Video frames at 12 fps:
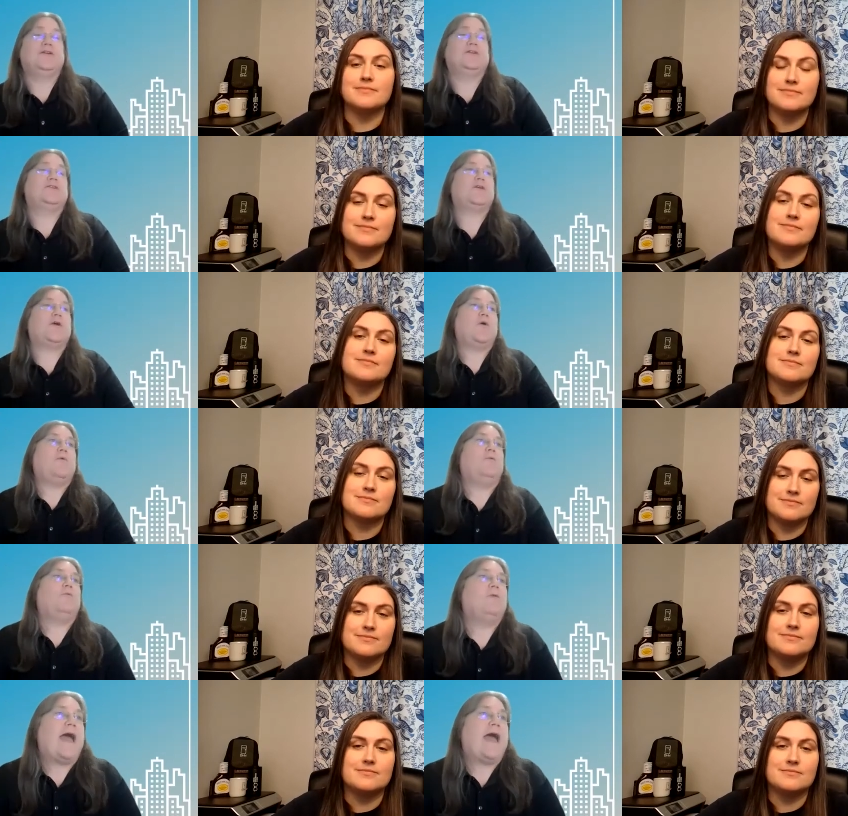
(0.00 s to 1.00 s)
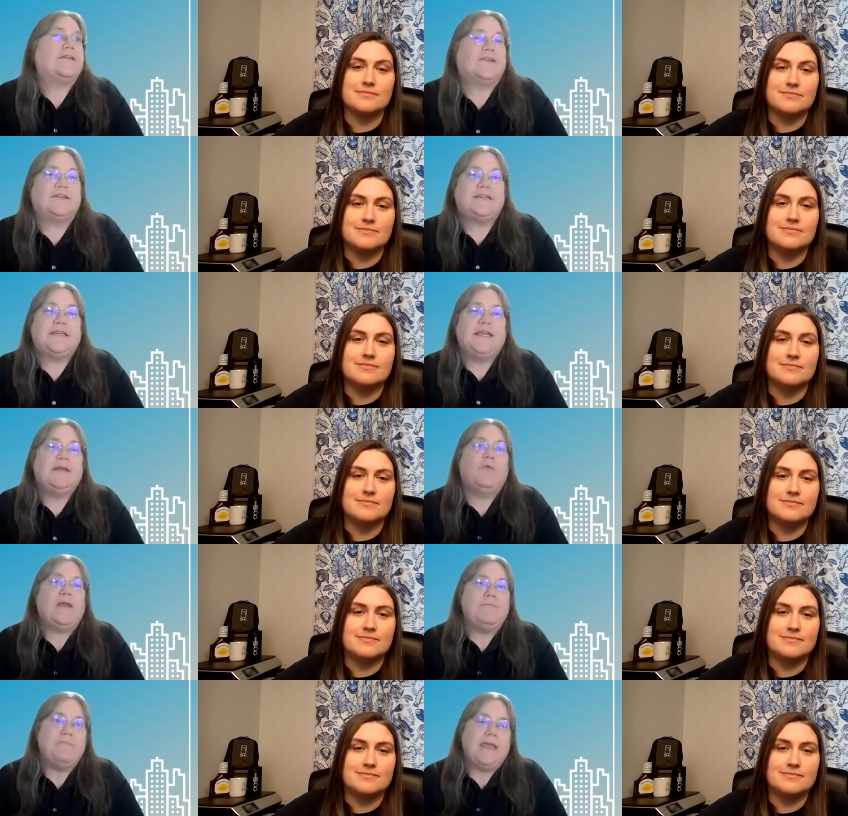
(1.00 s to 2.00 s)
Speaker 1: so as a team,
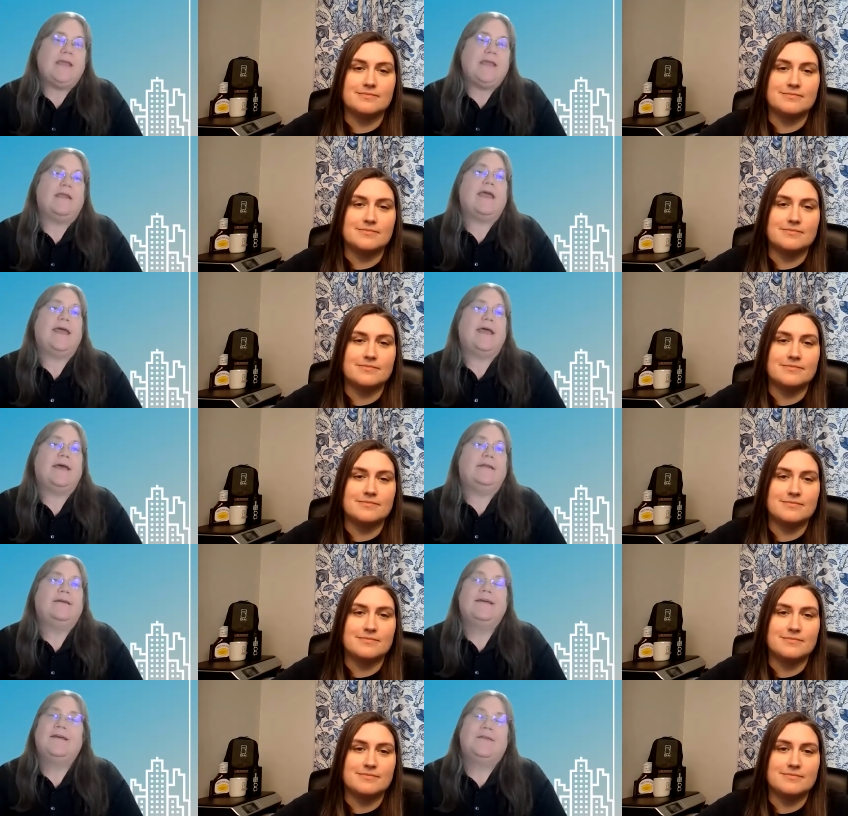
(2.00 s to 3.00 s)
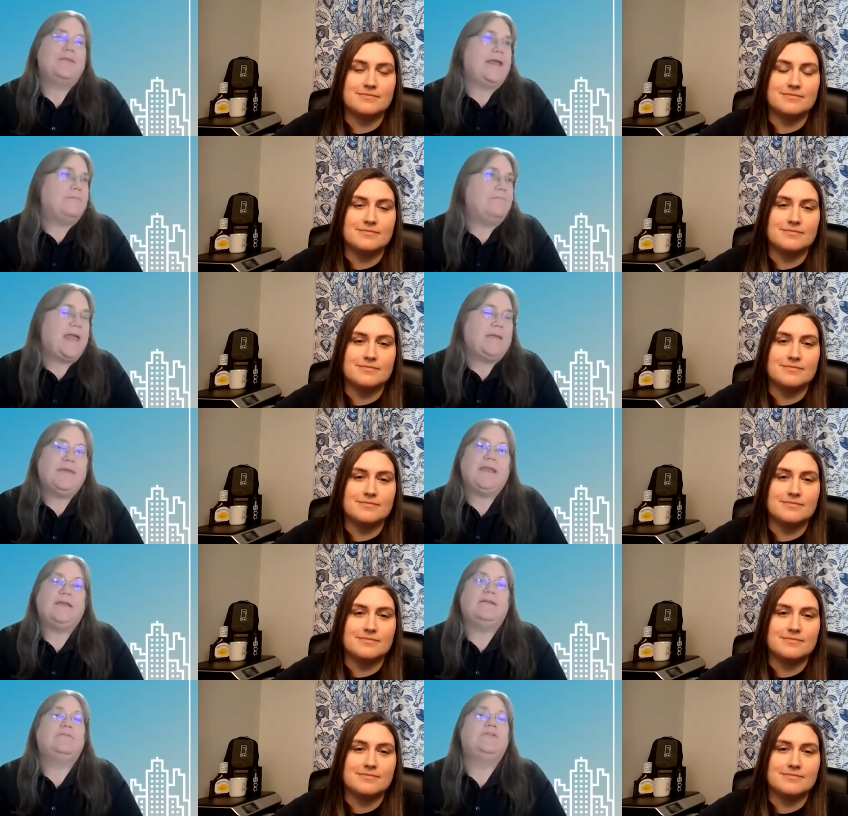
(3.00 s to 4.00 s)
we meet, and it may
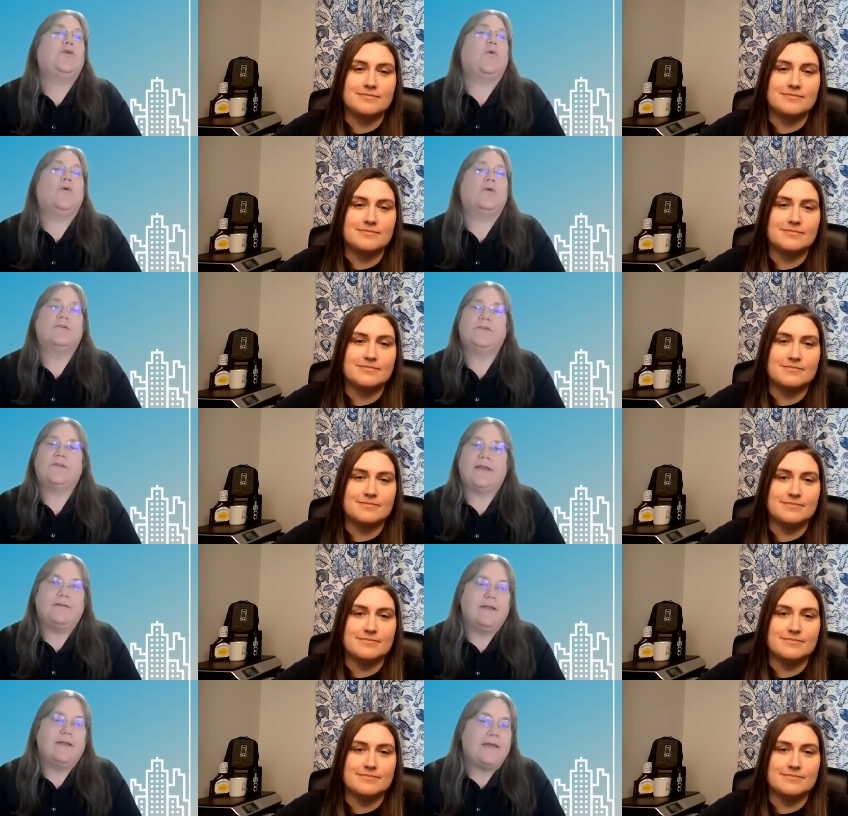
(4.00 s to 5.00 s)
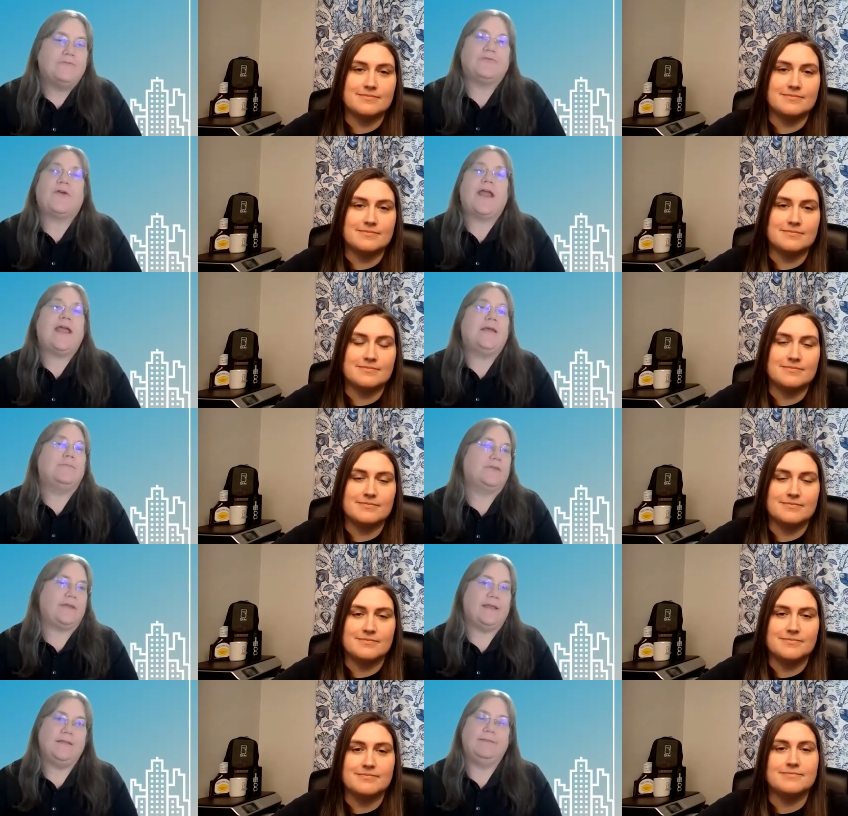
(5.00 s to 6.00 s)
be doors and, and frames
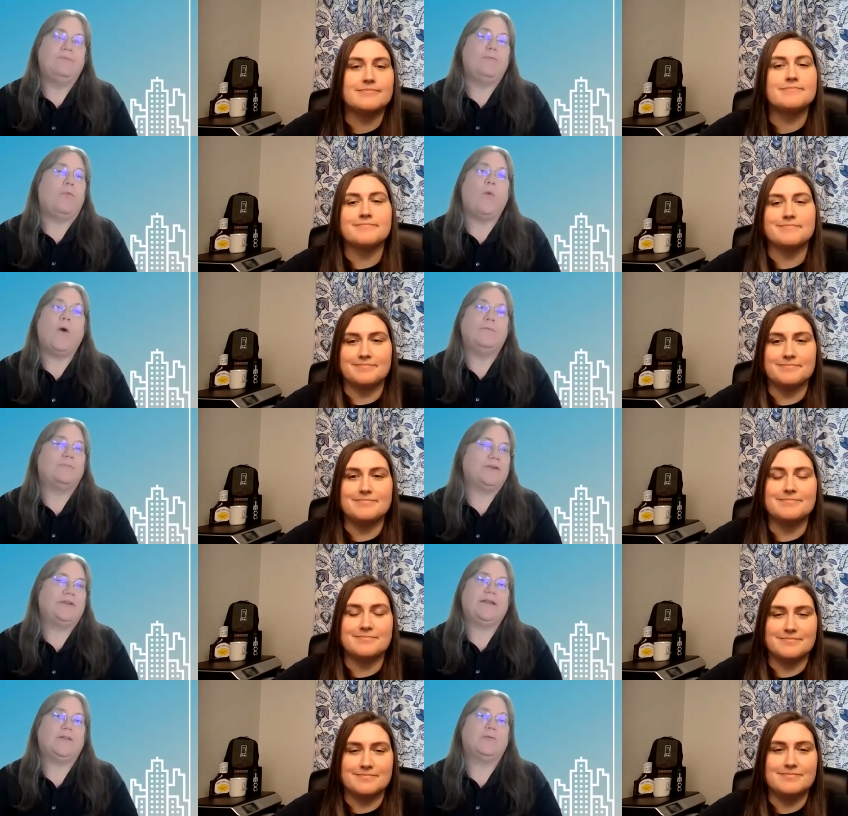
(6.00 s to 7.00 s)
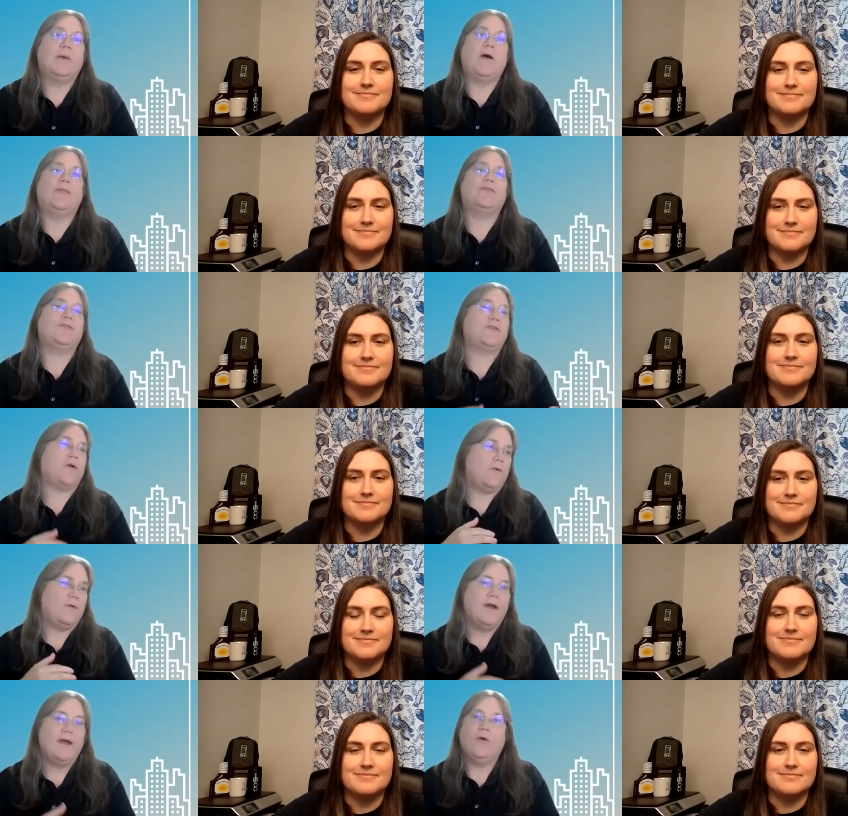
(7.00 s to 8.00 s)
in one particular month.
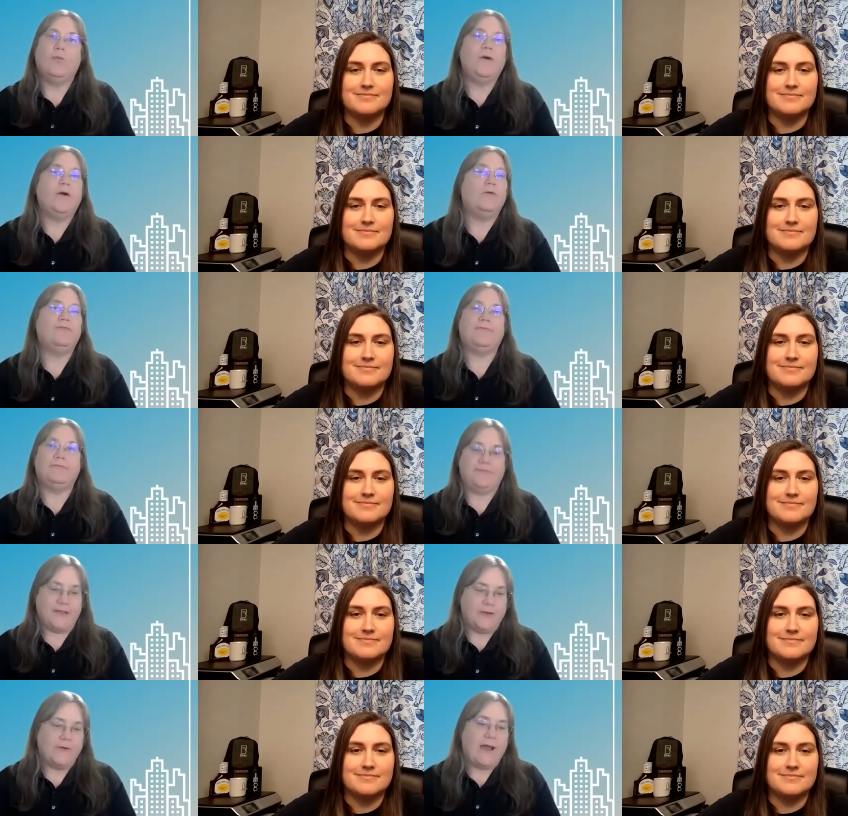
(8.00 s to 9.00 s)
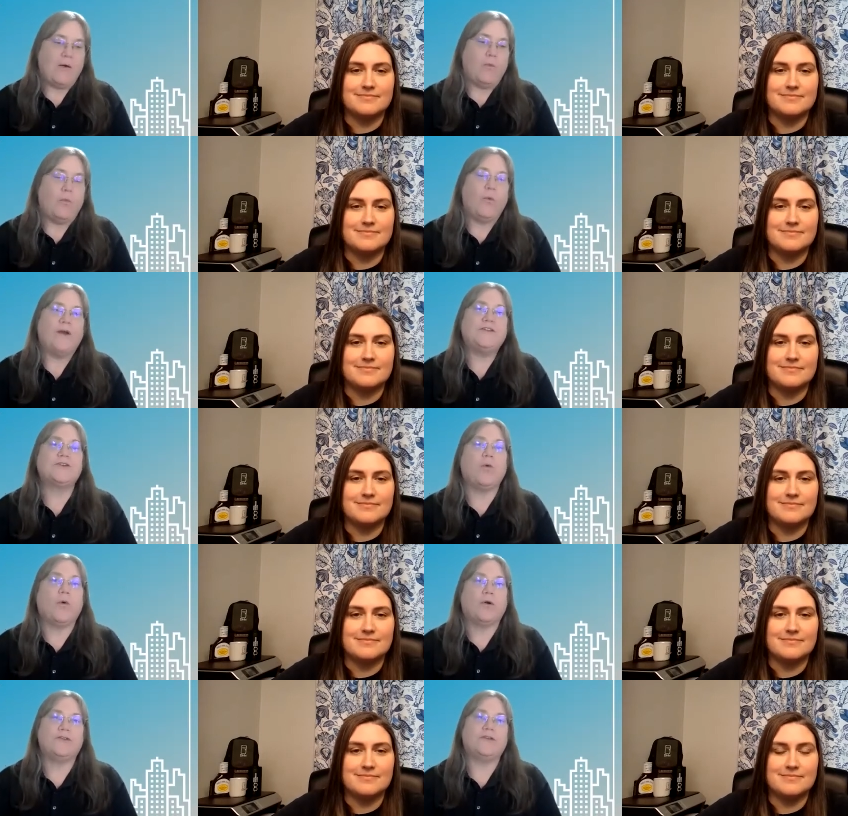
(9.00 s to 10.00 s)
So we'll figure out which
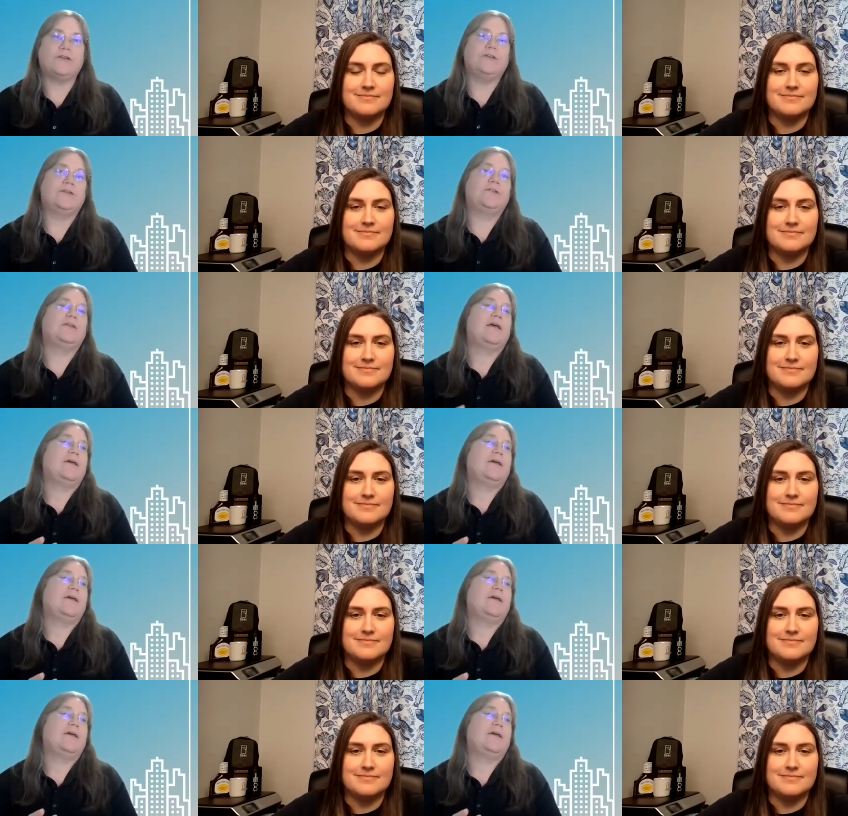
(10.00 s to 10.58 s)
courses